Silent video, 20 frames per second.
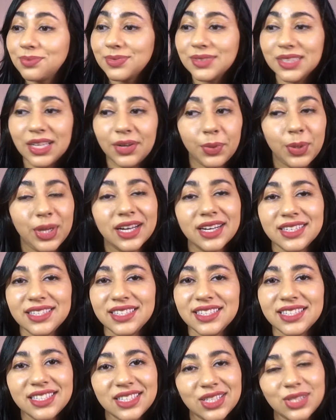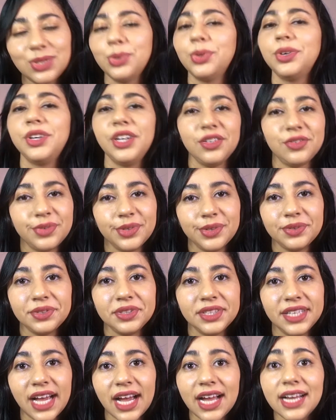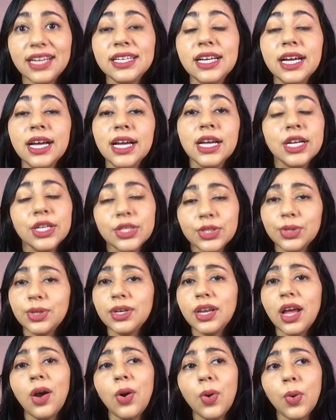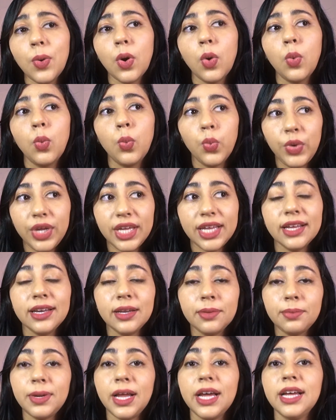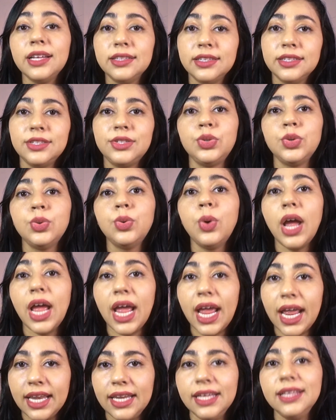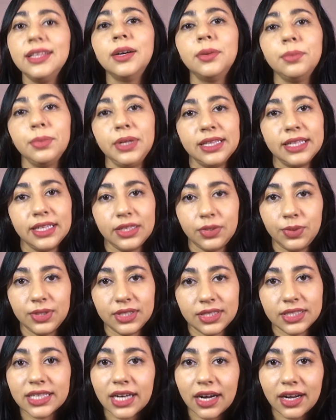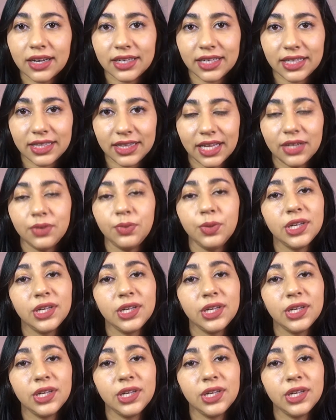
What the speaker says: we are just so grateful for that. So now we can apply this to any thumbnail that we start and that we